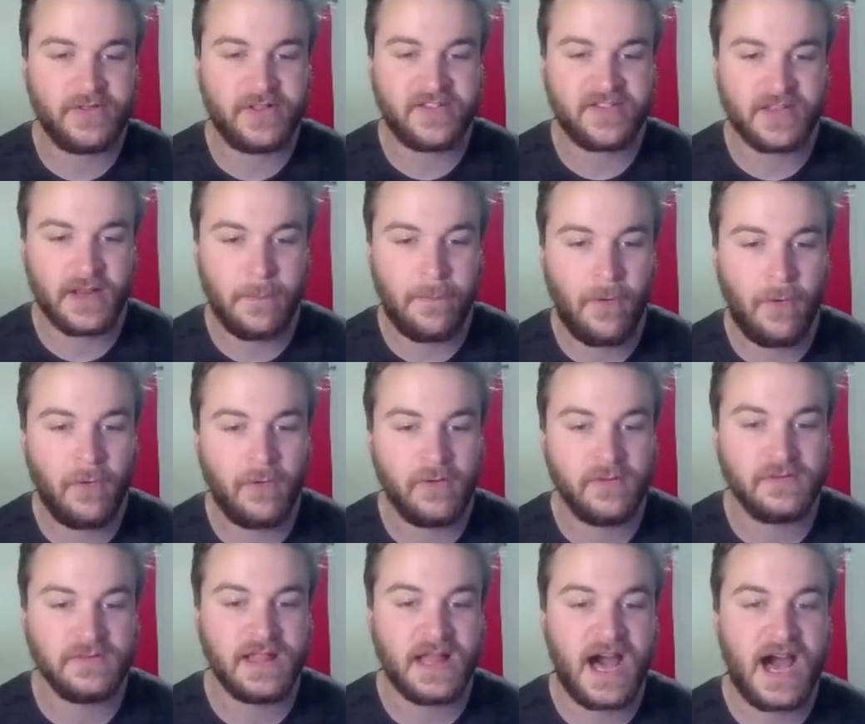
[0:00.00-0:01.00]
That's going to
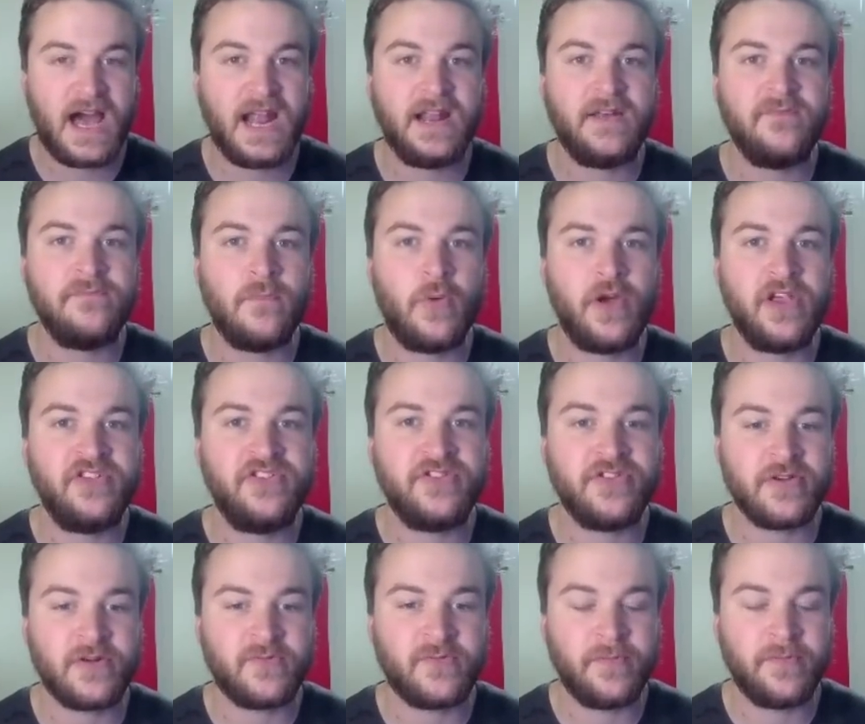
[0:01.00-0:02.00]
pull a lot of
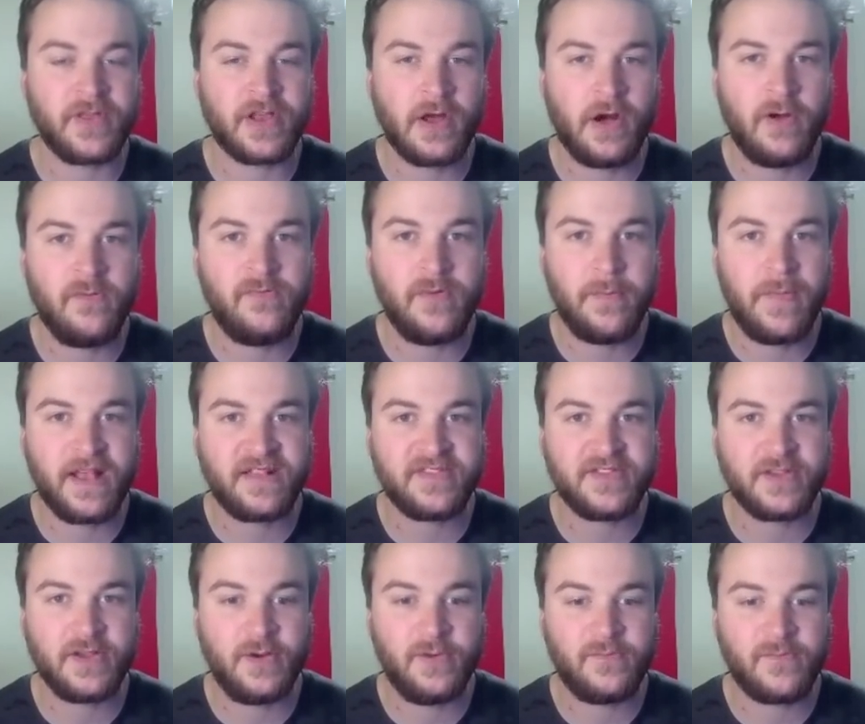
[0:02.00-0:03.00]
moisture from the Gulf of
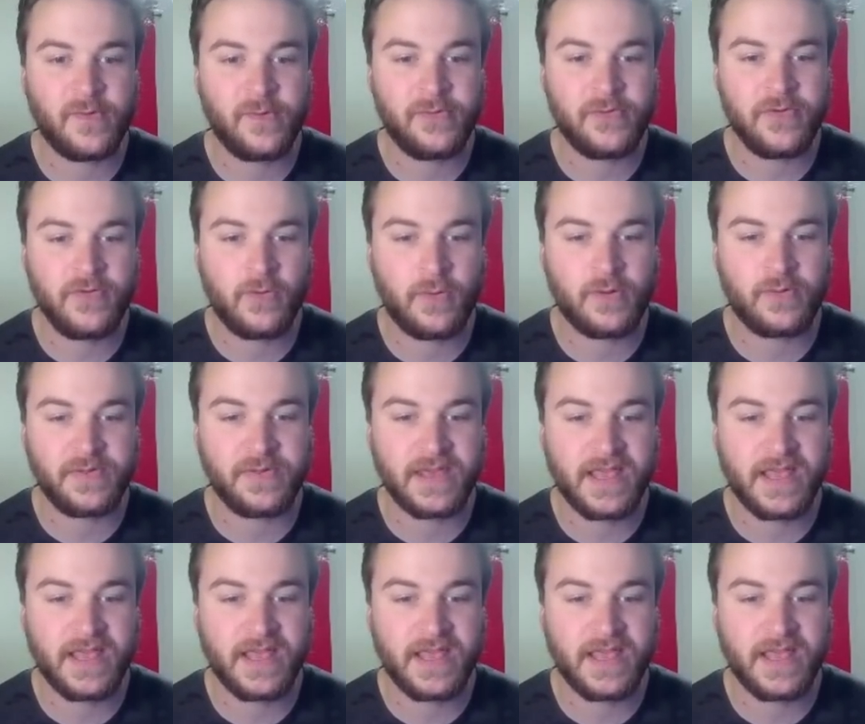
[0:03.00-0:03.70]
Mexico further north,